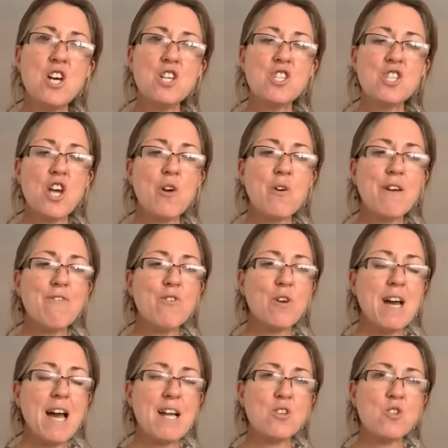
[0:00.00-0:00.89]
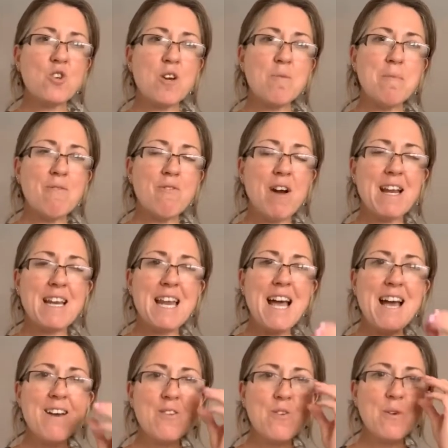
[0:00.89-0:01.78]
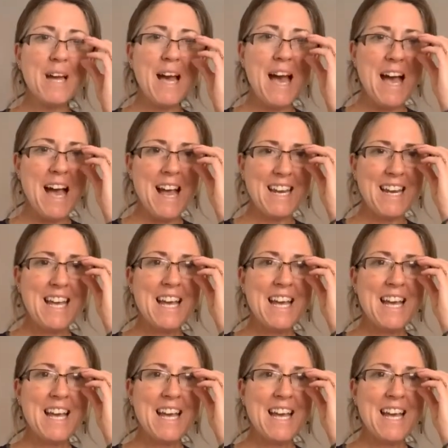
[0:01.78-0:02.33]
so if you can't join me right now, you can